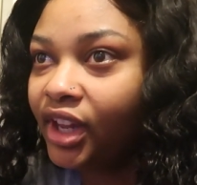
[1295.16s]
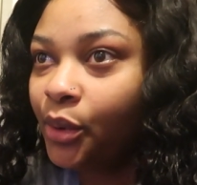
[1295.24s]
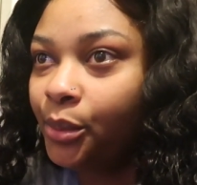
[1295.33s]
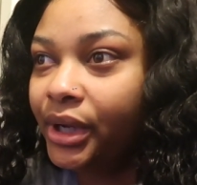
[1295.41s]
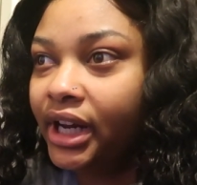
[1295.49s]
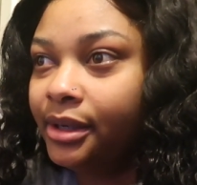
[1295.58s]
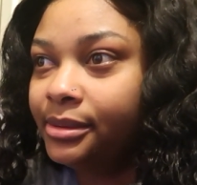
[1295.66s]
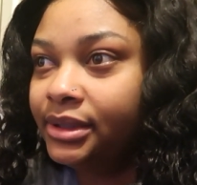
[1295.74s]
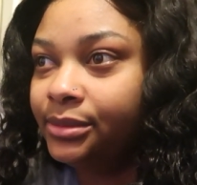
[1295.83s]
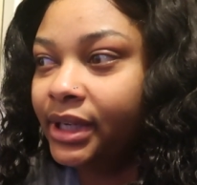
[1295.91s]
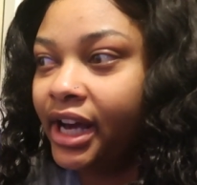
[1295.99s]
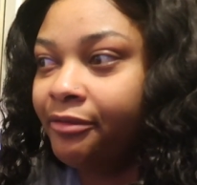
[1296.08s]

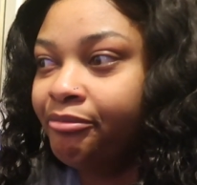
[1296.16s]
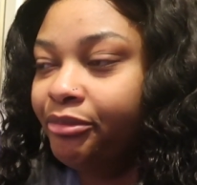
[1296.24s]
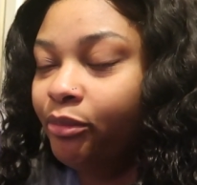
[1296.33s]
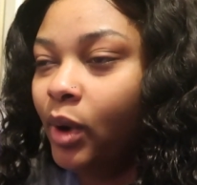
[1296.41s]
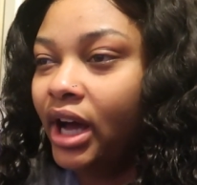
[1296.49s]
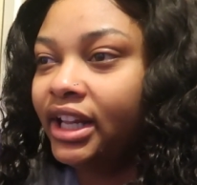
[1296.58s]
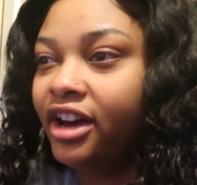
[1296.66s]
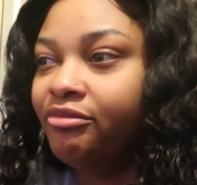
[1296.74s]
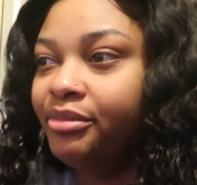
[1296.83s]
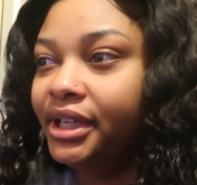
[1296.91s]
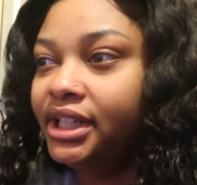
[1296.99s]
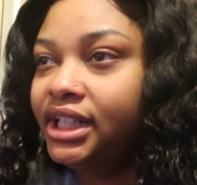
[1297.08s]
while
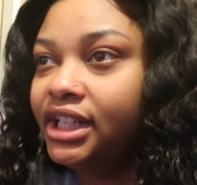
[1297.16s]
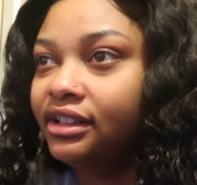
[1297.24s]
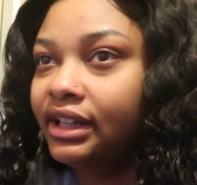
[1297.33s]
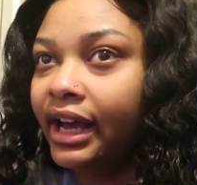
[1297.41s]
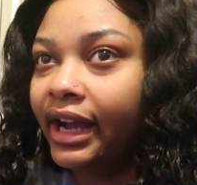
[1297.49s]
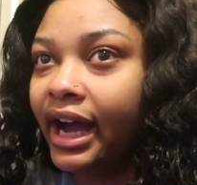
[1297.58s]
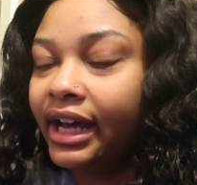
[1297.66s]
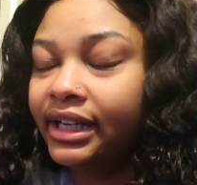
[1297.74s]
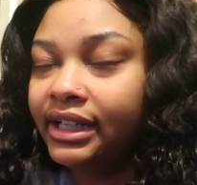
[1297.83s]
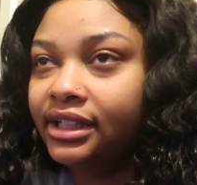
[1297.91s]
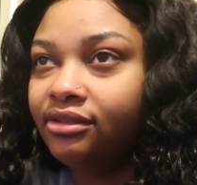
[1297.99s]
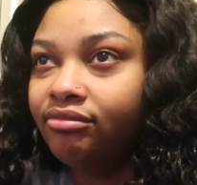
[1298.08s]
I've been here, like I
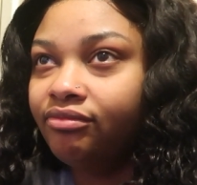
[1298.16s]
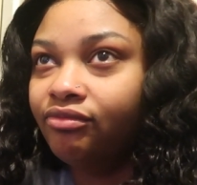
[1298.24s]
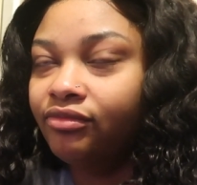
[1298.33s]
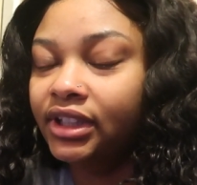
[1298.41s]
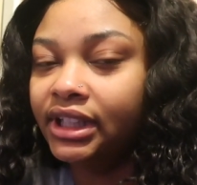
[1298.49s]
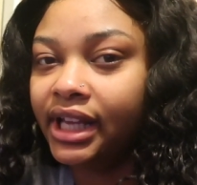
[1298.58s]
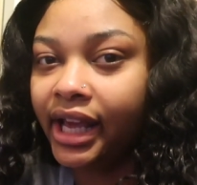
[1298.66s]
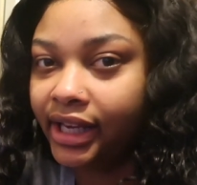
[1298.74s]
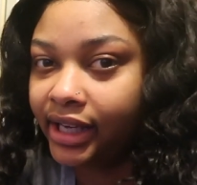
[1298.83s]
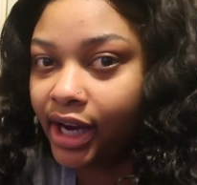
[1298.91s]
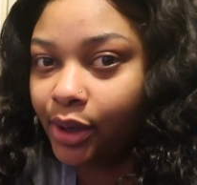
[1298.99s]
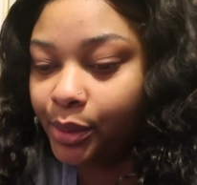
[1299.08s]
didn't really
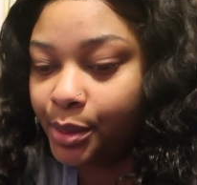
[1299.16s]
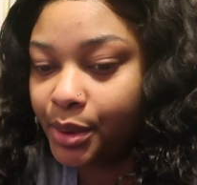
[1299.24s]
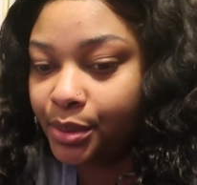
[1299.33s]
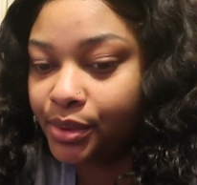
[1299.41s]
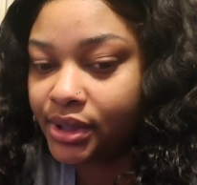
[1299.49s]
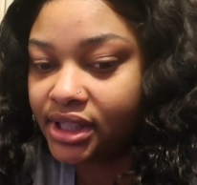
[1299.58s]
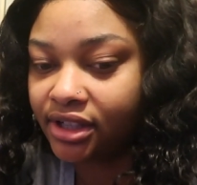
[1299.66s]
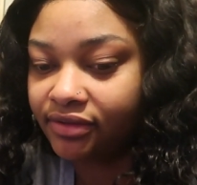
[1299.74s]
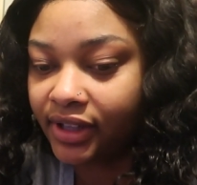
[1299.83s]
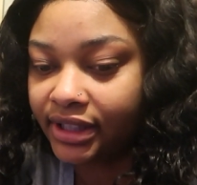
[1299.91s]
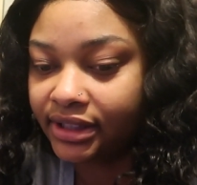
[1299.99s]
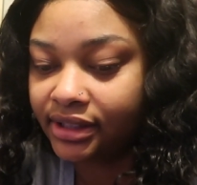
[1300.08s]
hang out with people and stuff
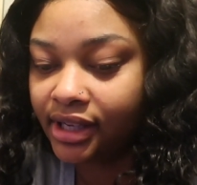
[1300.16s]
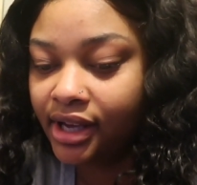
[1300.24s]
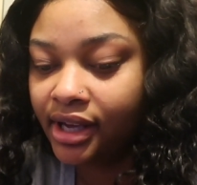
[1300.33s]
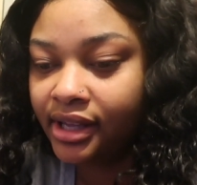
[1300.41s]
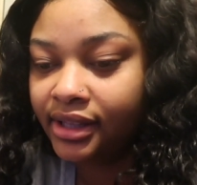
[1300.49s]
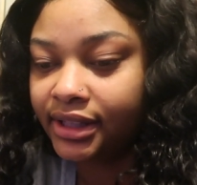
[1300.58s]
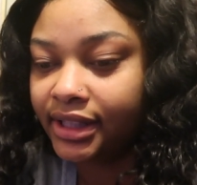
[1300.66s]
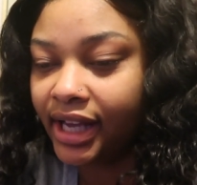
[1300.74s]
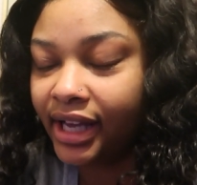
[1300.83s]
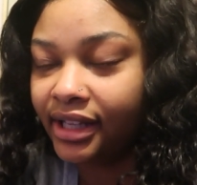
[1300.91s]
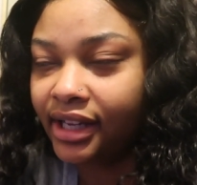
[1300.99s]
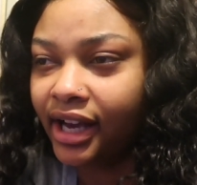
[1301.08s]
like
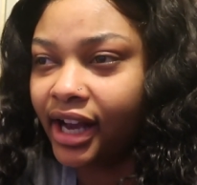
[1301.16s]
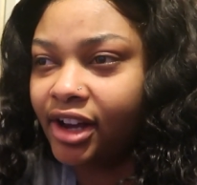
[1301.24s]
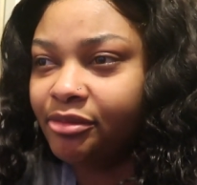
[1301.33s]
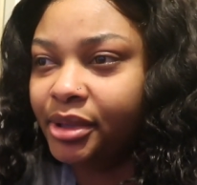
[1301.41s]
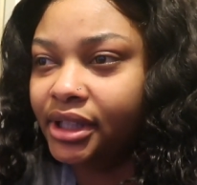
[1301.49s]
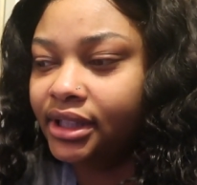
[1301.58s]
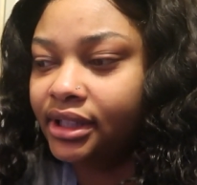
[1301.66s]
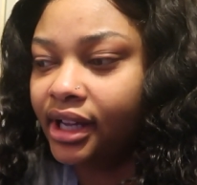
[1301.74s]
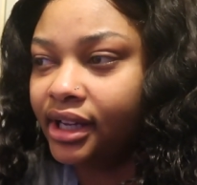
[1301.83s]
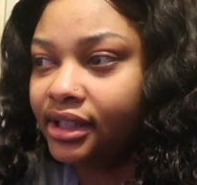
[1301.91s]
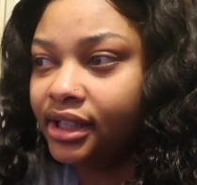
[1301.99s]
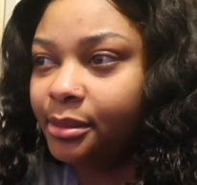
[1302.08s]
that. Like I've been
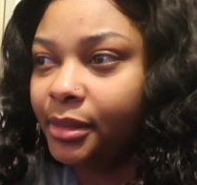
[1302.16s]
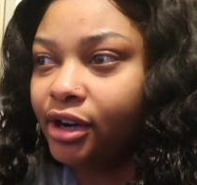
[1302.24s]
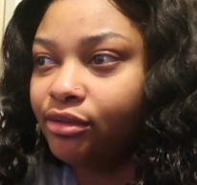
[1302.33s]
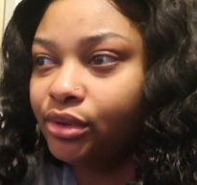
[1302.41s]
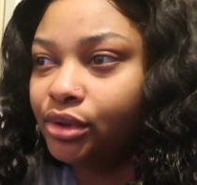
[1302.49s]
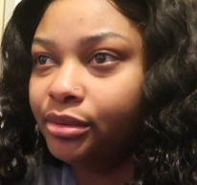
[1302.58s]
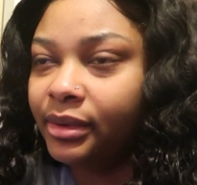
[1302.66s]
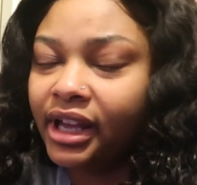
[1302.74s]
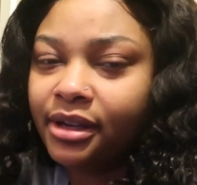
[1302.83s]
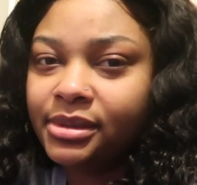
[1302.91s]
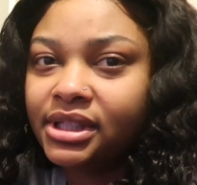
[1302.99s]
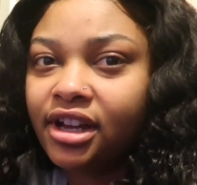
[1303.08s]
like in my room.
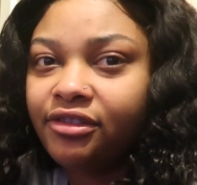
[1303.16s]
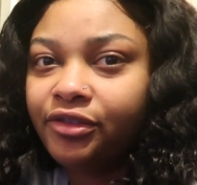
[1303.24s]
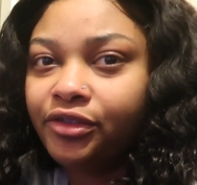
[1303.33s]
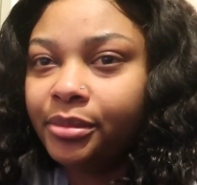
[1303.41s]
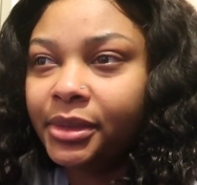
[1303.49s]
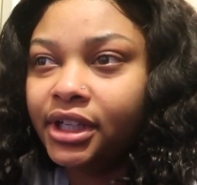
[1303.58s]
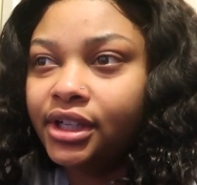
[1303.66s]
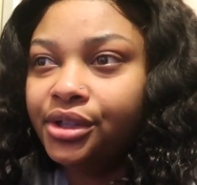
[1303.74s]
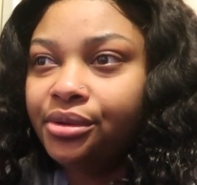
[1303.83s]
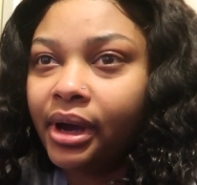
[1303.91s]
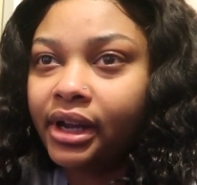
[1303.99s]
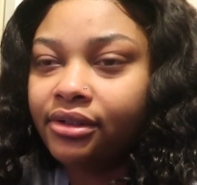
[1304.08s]
It was nothing for me to
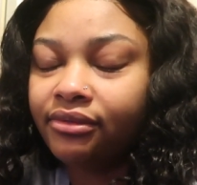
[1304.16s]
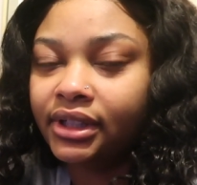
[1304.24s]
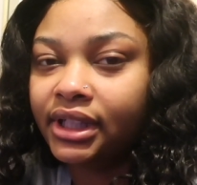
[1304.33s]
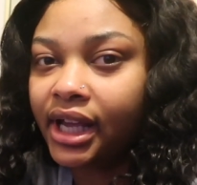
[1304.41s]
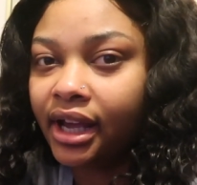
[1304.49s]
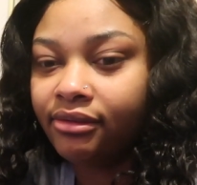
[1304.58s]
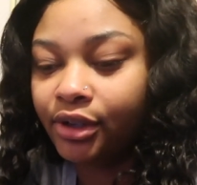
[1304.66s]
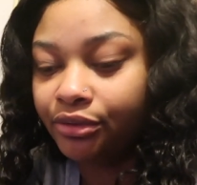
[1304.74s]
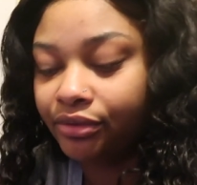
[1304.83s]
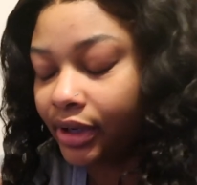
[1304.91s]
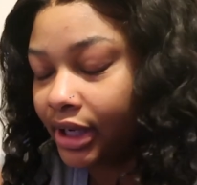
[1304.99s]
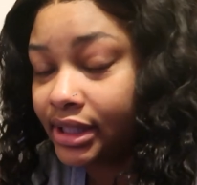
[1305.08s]
do. I didn't really have no
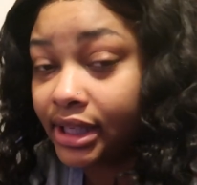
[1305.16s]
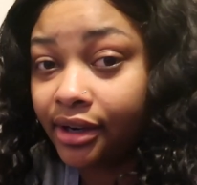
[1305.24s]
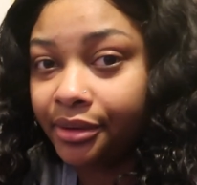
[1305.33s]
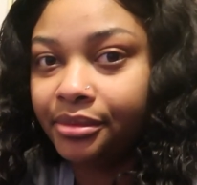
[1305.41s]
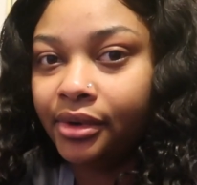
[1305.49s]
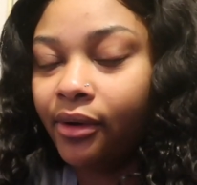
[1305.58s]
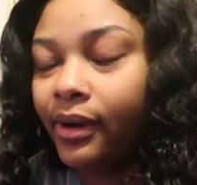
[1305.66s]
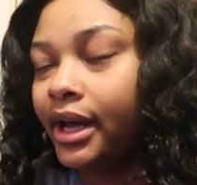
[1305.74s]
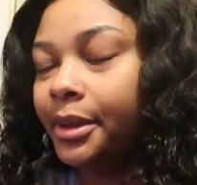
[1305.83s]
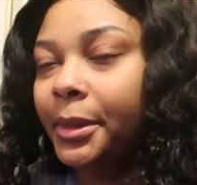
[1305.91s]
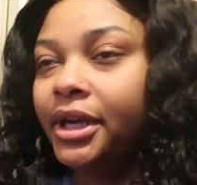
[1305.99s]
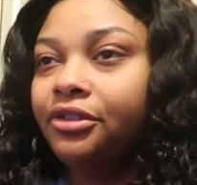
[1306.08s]
friends. I don't know how
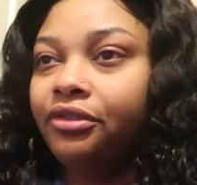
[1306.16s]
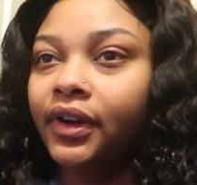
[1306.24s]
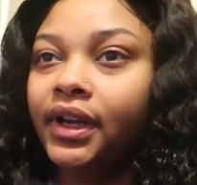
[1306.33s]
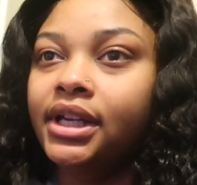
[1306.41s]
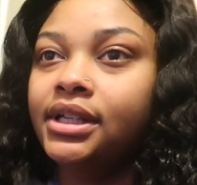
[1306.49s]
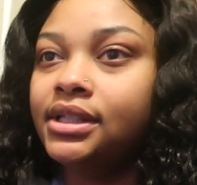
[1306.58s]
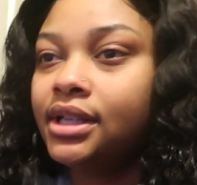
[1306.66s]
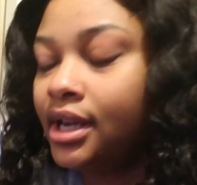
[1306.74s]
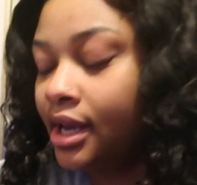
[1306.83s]
to make friends.